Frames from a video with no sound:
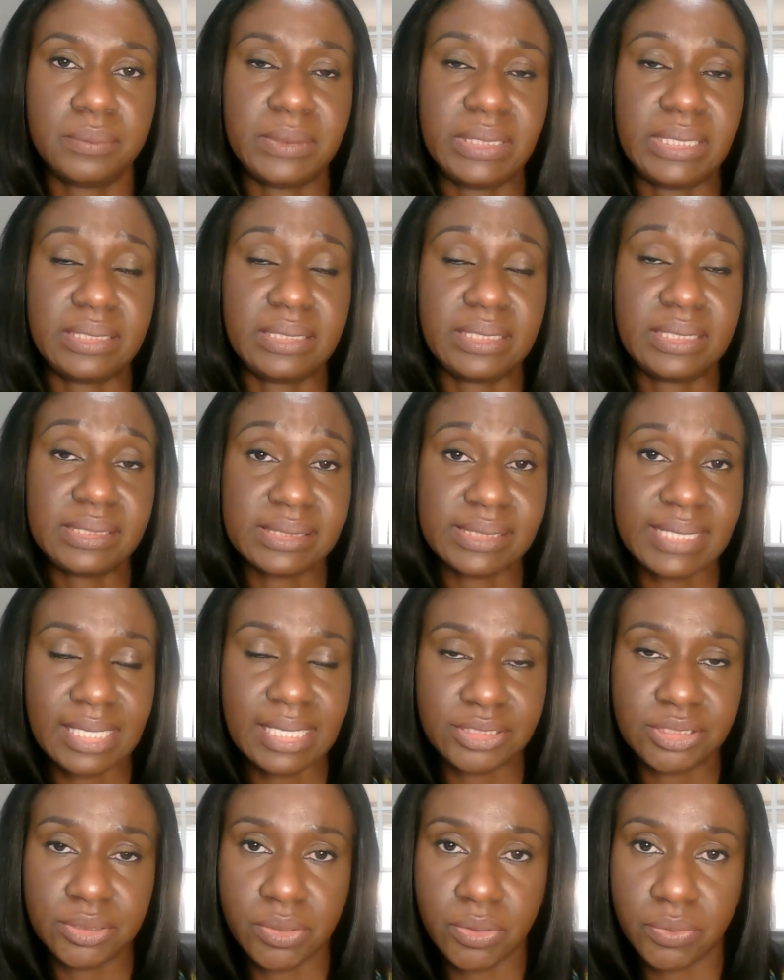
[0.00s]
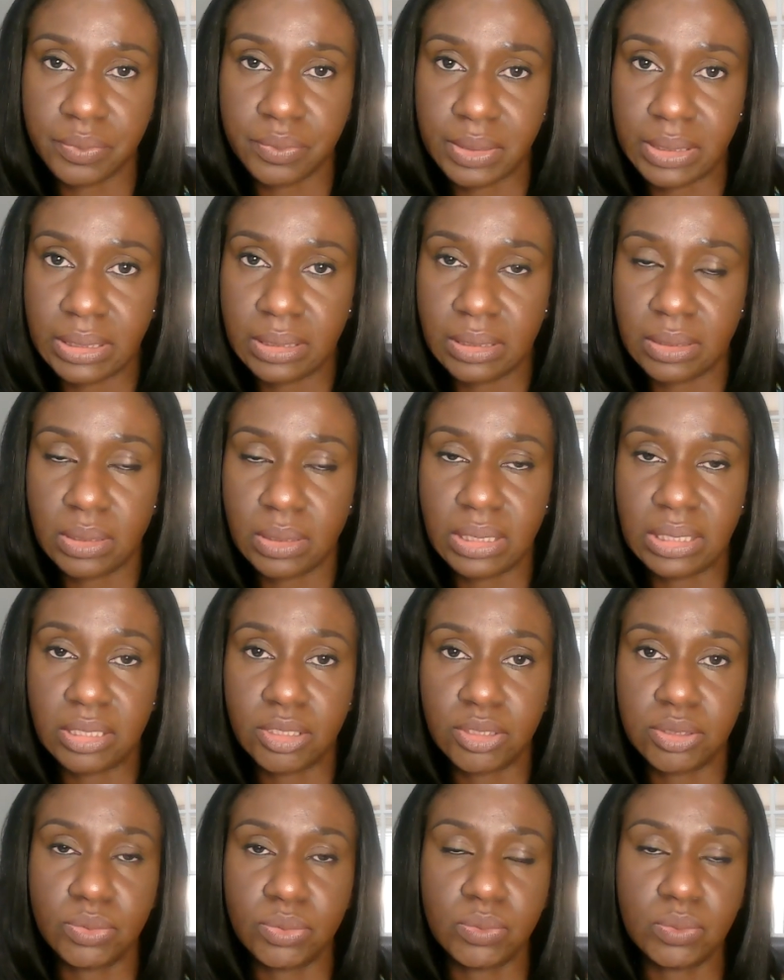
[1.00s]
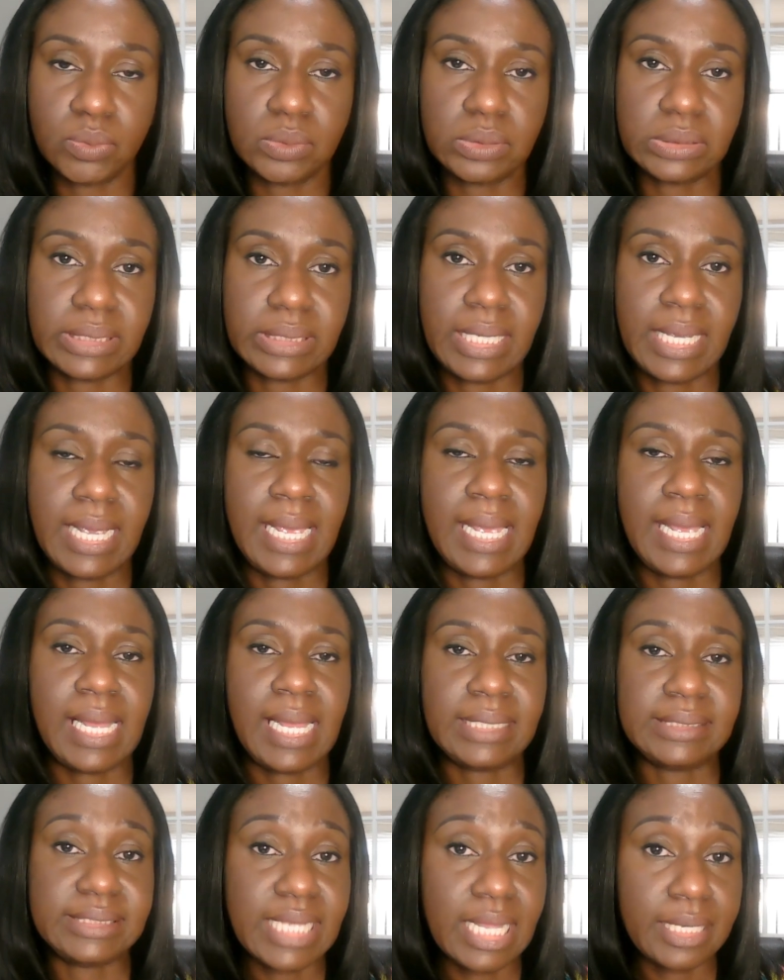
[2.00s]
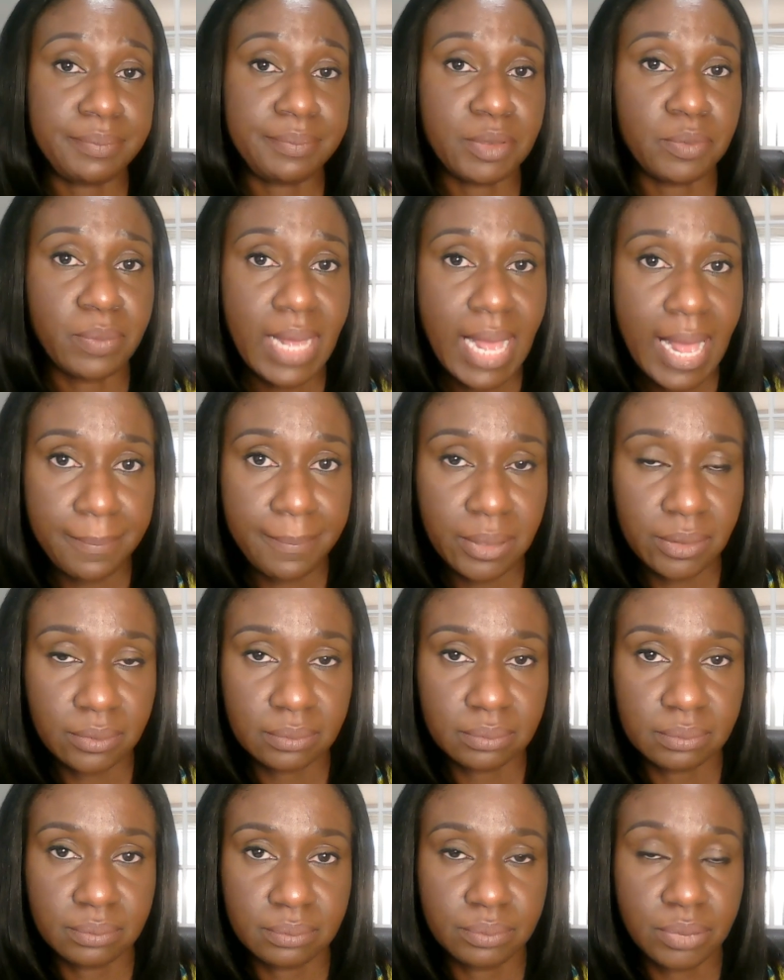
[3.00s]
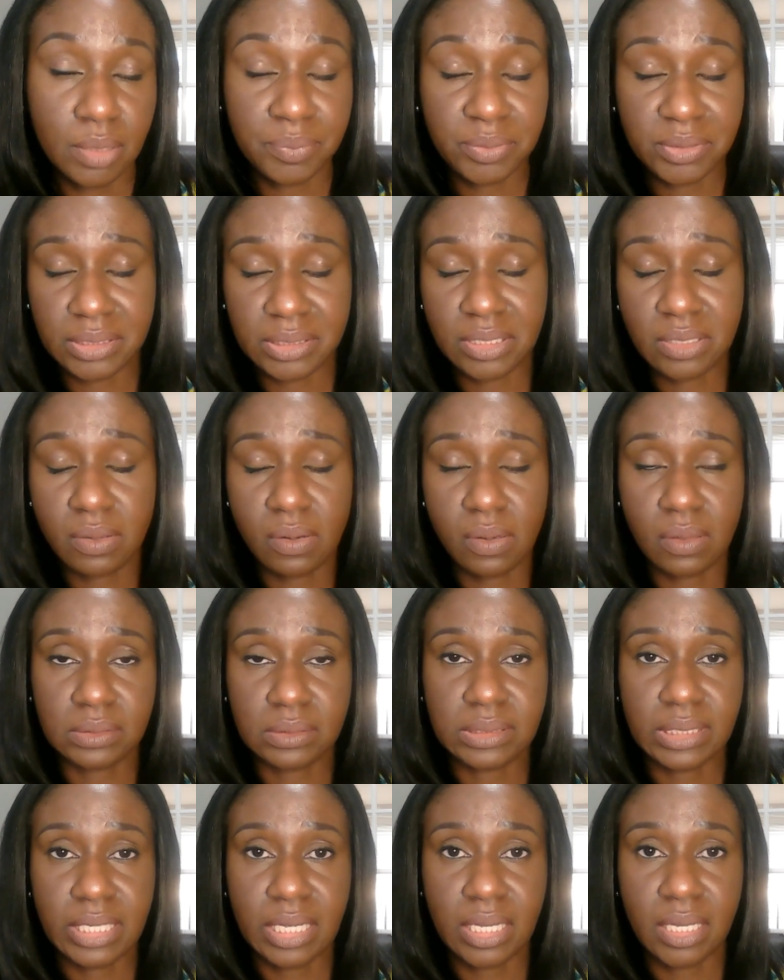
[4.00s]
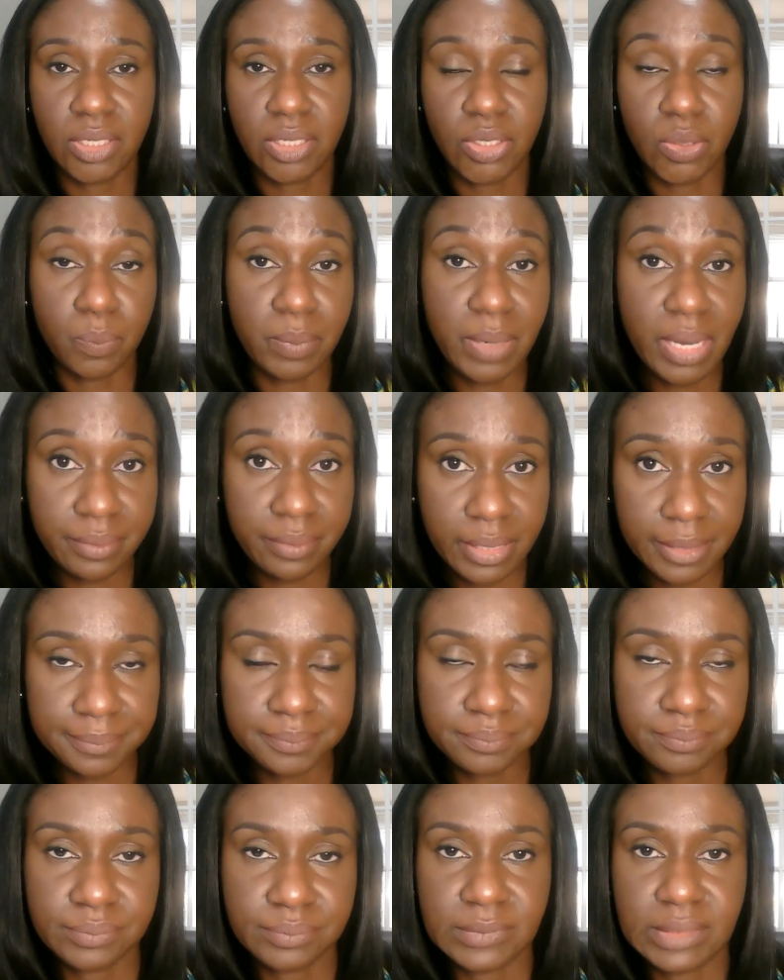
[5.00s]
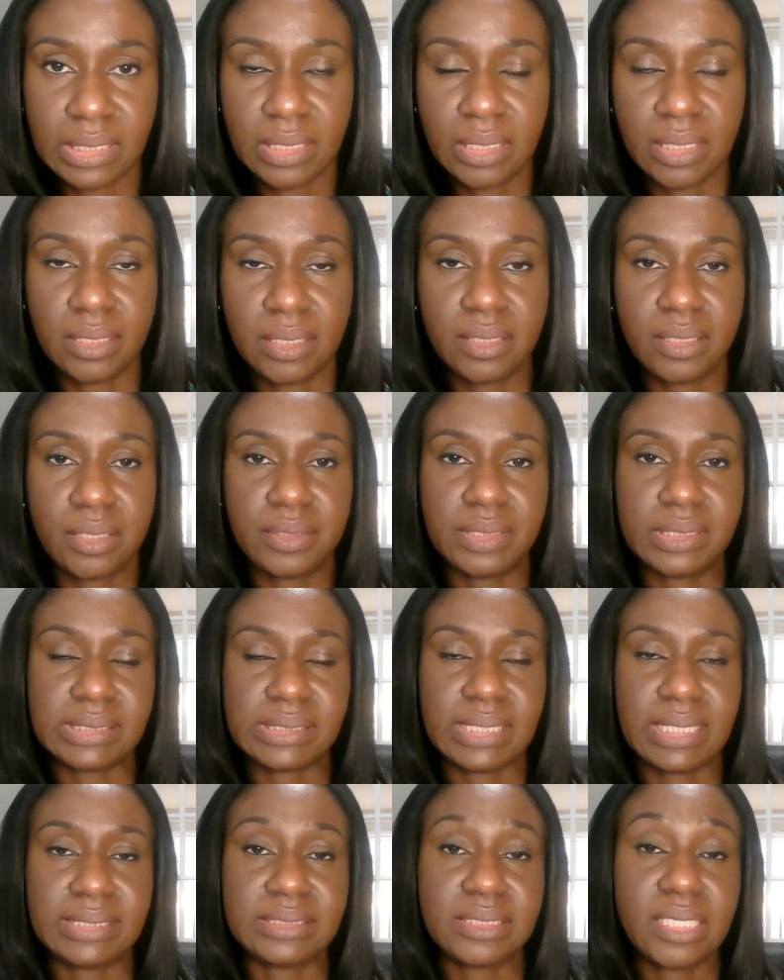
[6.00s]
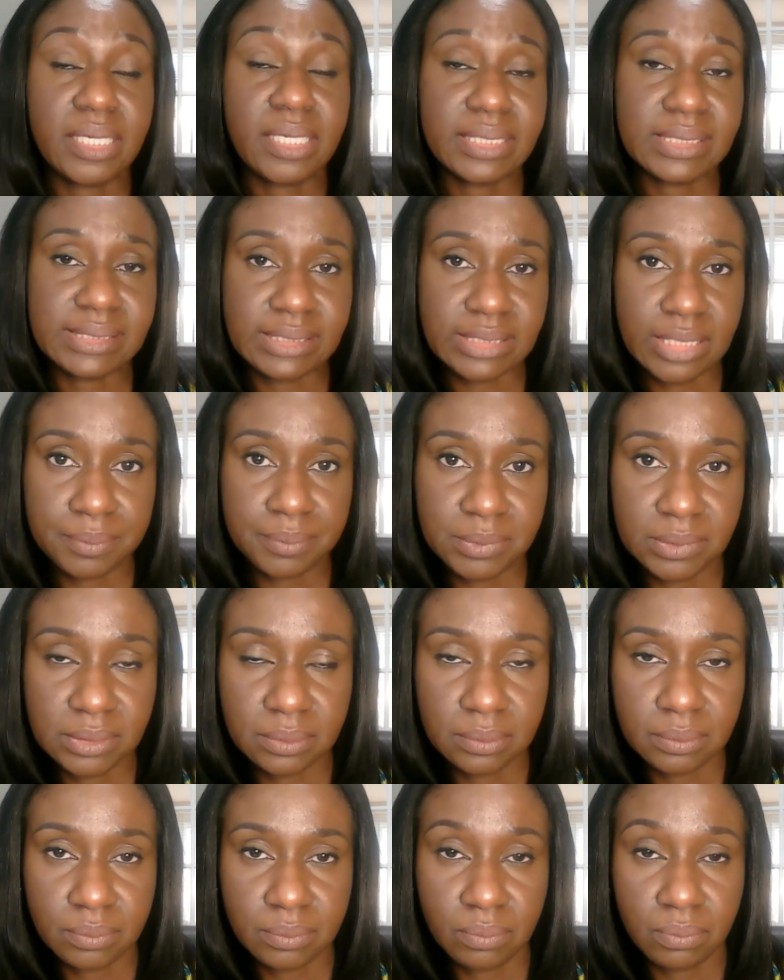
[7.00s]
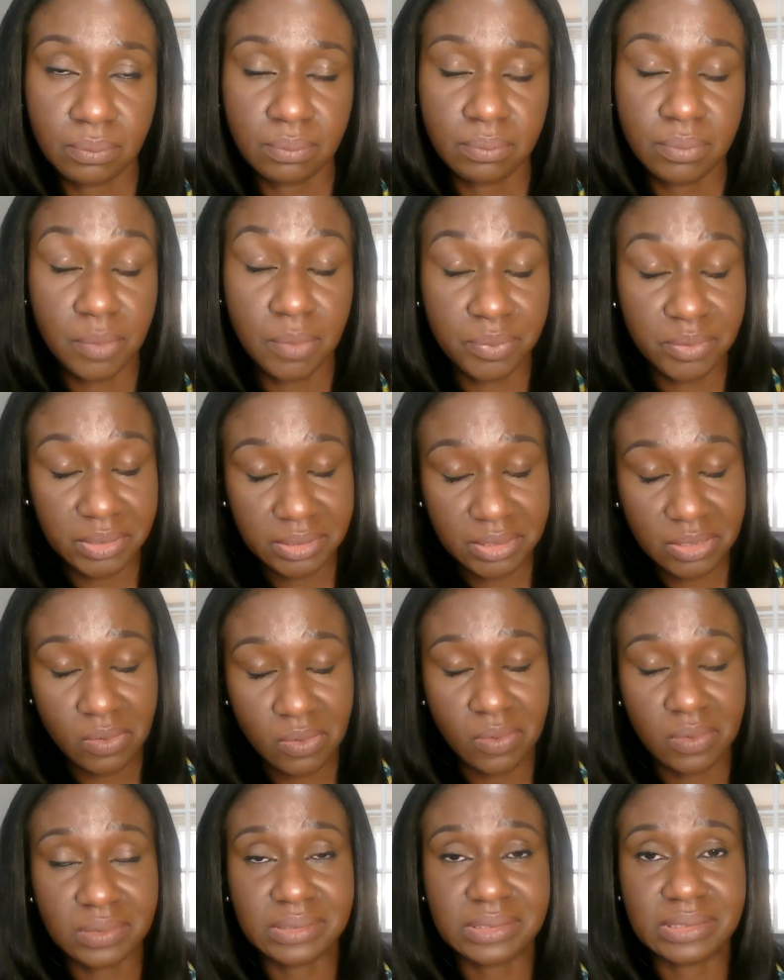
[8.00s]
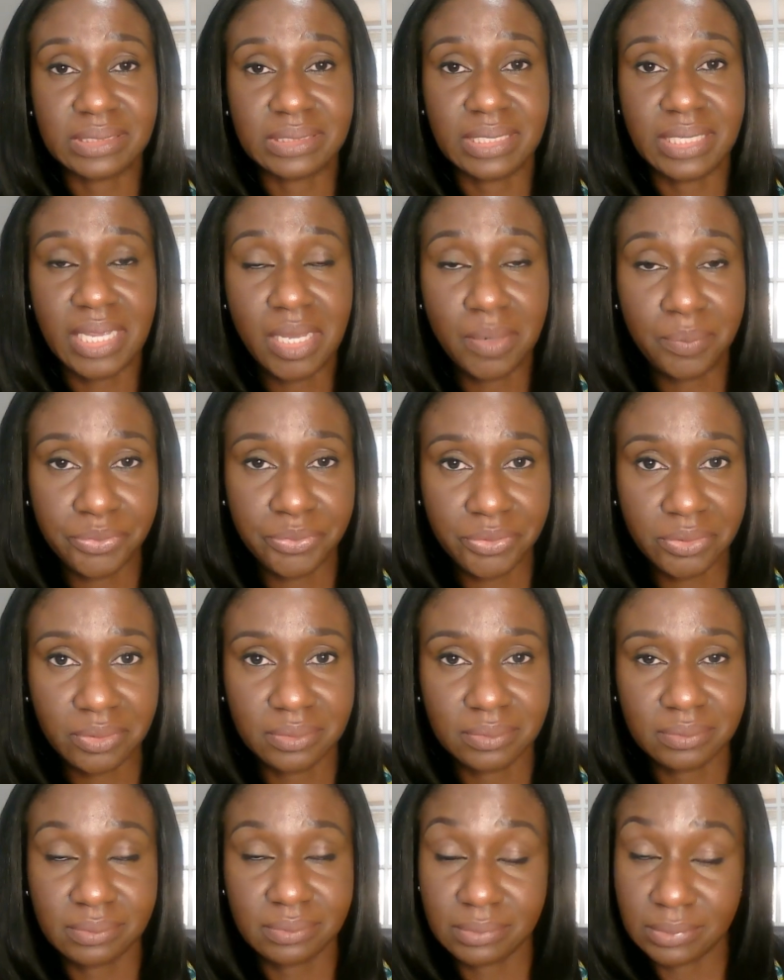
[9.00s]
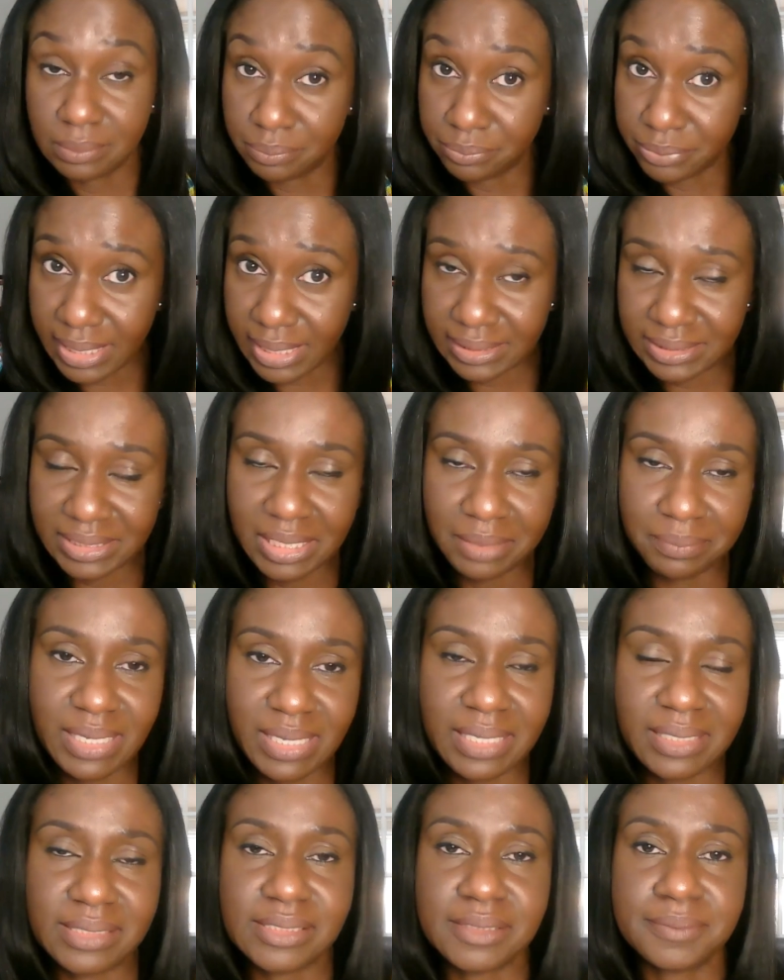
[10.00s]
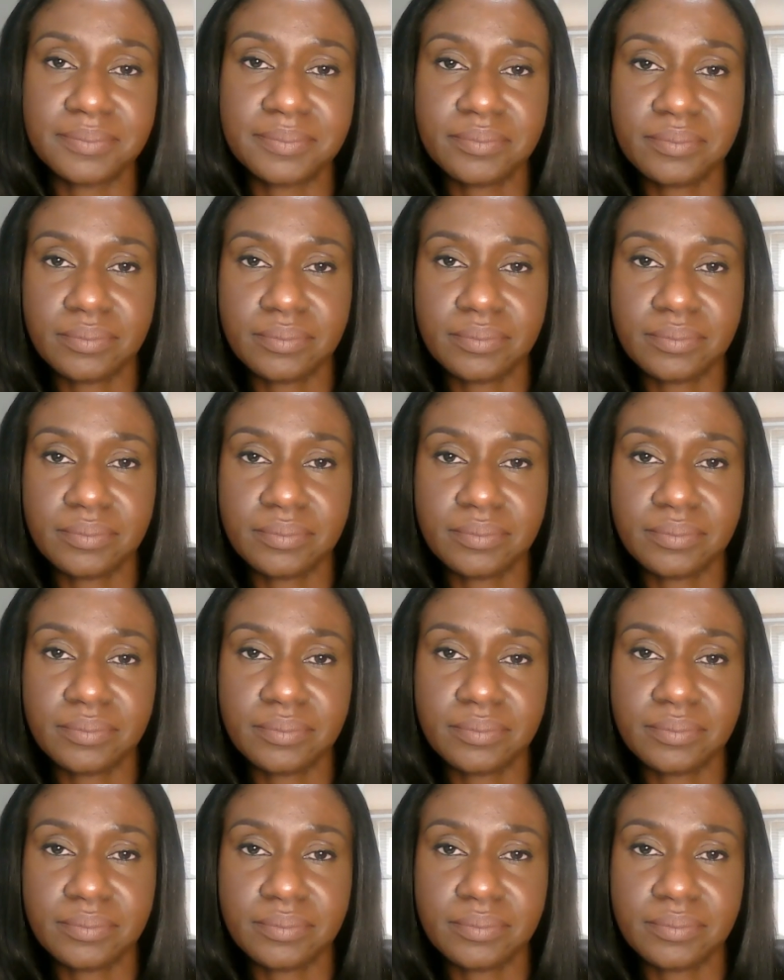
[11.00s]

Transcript: in this category include adalimumab, popularly called Humira. There is etanercept, popularly called Enbrel, brand name that is.